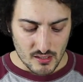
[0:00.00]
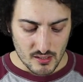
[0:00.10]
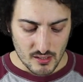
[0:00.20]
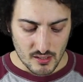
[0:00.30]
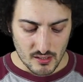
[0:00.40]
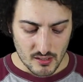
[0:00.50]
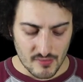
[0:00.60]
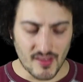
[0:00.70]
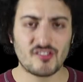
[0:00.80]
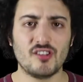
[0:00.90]

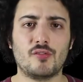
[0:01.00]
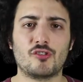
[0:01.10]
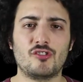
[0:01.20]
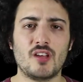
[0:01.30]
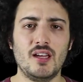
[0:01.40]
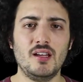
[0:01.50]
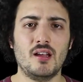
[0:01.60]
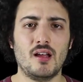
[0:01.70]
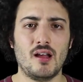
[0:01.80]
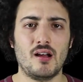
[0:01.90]
That's it for today.
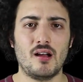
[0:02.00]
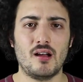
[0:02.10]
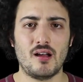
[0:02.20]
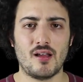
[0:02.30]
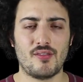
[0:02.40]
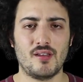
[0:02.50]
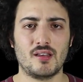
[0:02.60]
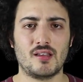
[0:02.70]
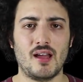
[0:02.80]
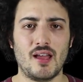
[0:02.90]
I
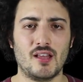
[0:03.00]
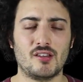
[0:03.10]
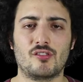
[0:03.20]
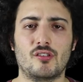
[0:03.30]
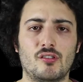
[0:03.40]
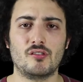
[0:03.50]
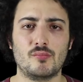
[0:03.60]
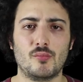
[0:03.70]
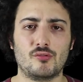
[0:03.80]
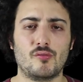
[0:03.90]
think I
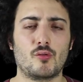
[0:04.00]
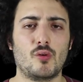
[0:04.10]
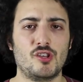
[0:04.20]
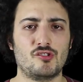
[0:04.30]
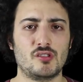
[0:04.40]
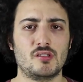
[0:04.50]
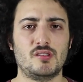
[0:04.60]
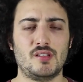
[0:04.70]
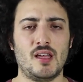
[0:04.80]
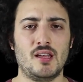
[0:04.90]
answered most of the
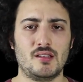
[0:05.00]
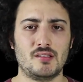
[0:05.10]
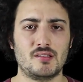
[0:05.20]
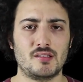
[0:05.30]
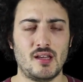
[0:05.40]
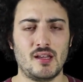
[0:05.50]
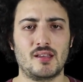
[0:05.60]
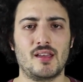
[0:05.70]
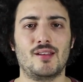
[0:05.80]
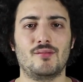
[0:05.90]
questions and I
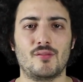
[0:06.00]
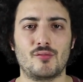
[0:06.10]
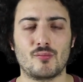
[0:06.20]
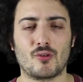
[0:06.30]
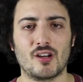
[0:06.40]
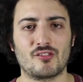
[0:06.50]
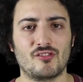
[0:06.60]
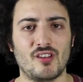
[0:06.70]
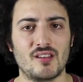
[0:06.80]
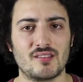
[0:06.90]
gave a few more
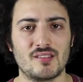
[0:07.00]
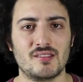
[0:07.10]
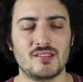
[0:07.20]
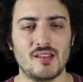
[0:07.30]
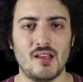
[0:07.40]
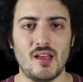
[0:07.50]
exercises.